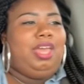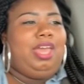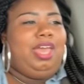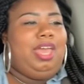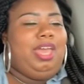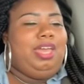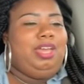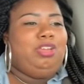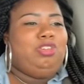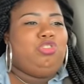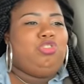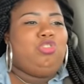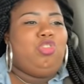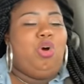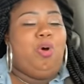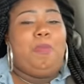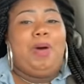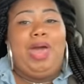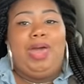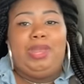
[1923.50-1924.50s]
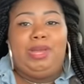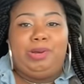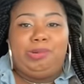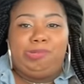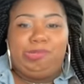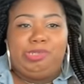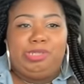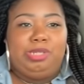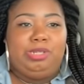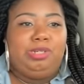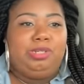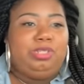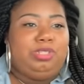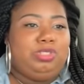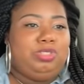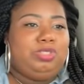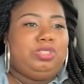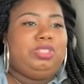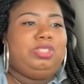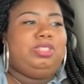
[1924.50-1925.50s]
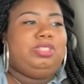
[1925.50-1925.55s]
Ain't nobody gonna steal the truck.